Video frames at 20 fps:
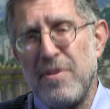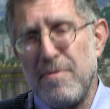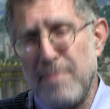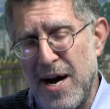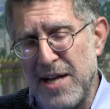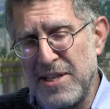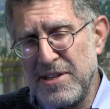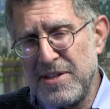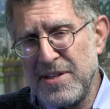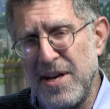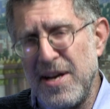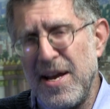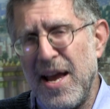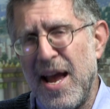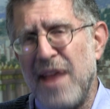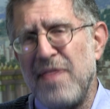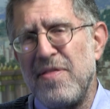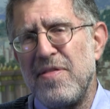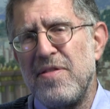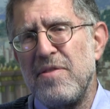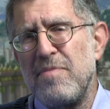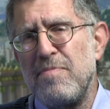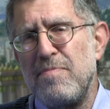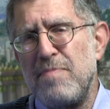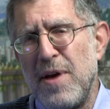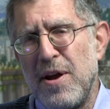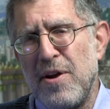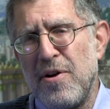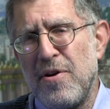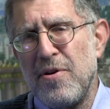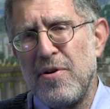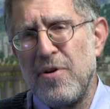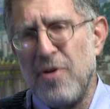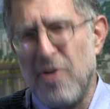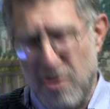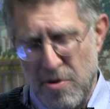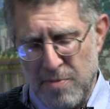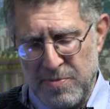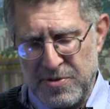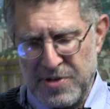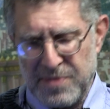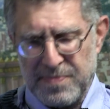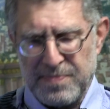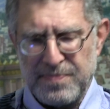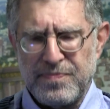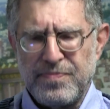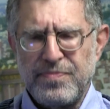the matzah and the bitter herbs.